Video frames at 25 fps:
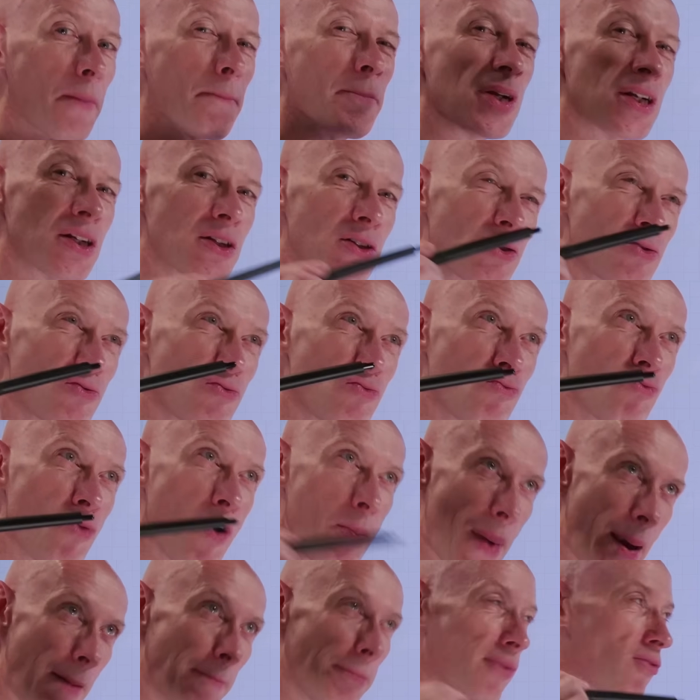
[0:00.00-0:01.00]
But
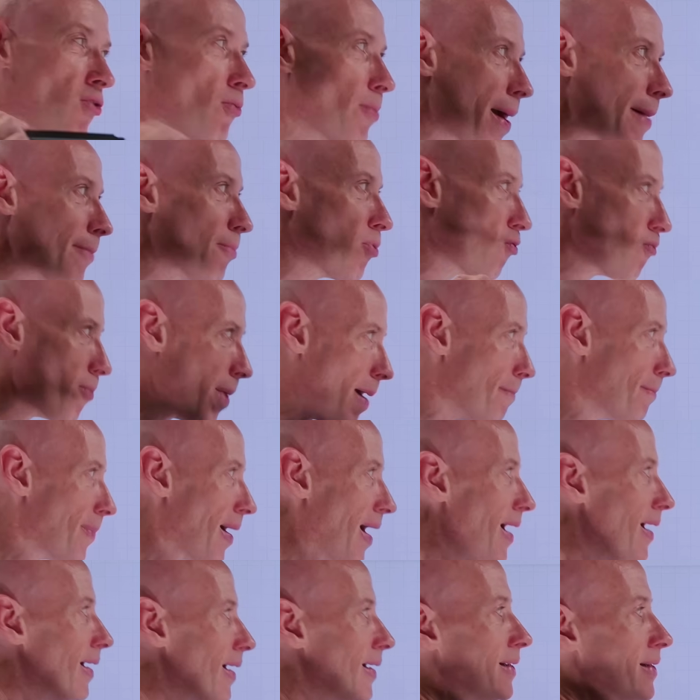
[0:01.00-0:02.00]
remember, remember,
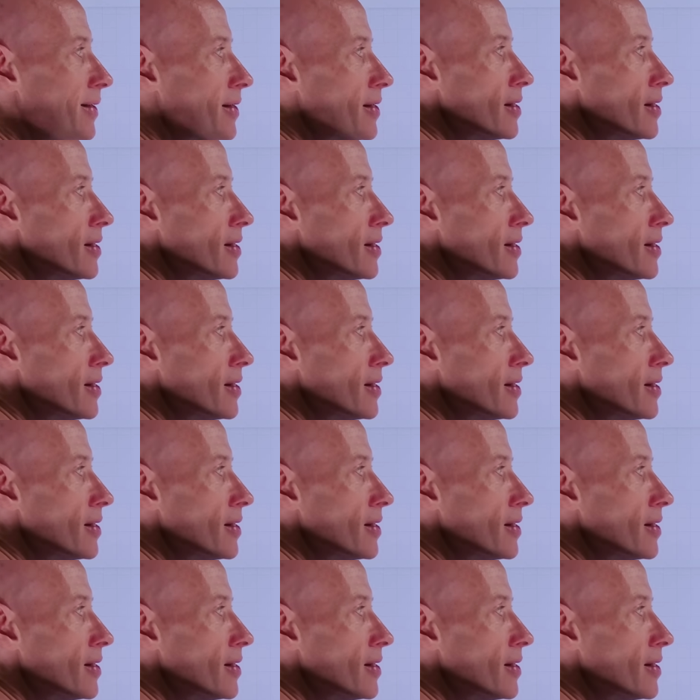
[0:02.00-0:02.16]
remember,